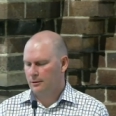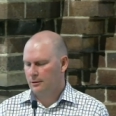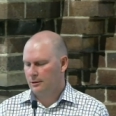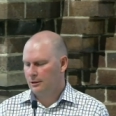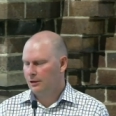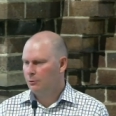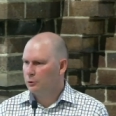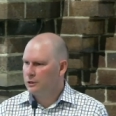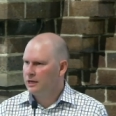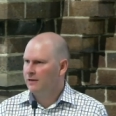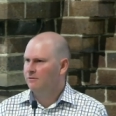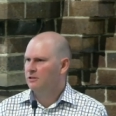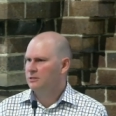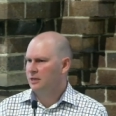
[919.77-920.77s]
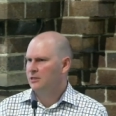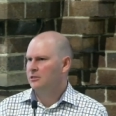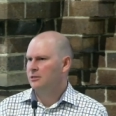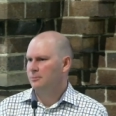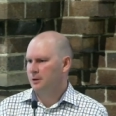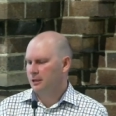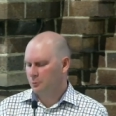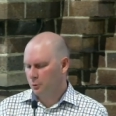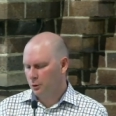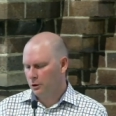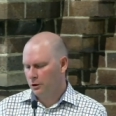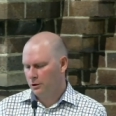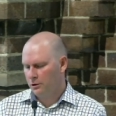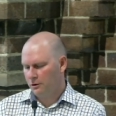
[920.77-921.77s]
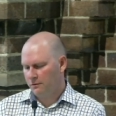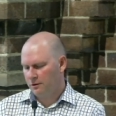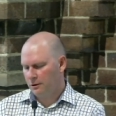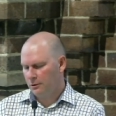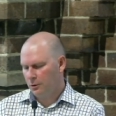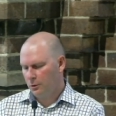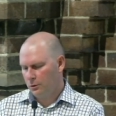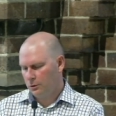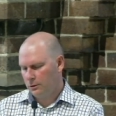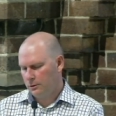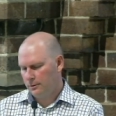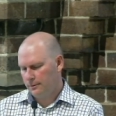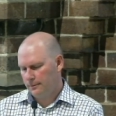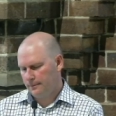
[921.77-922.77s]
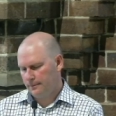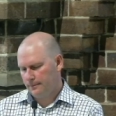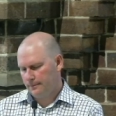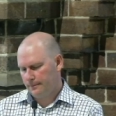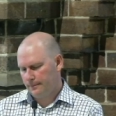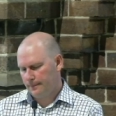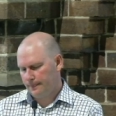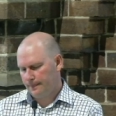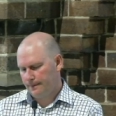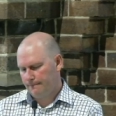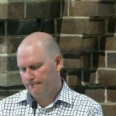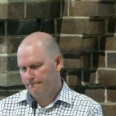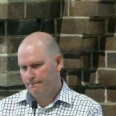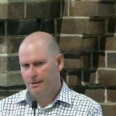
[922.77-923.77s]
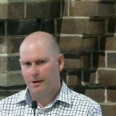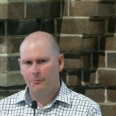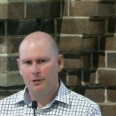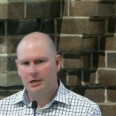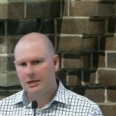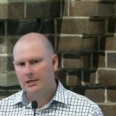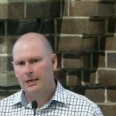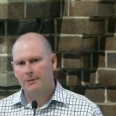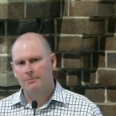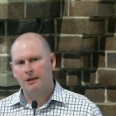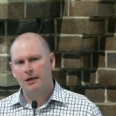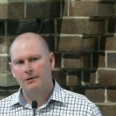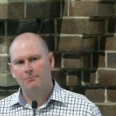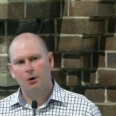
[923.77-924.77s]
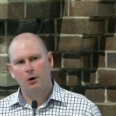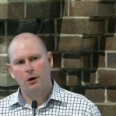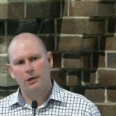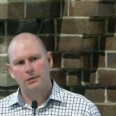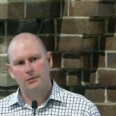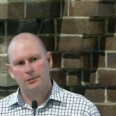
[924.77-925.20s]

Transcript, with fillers: it will never cease to be the word of the Lord. And we need to keep that in mind.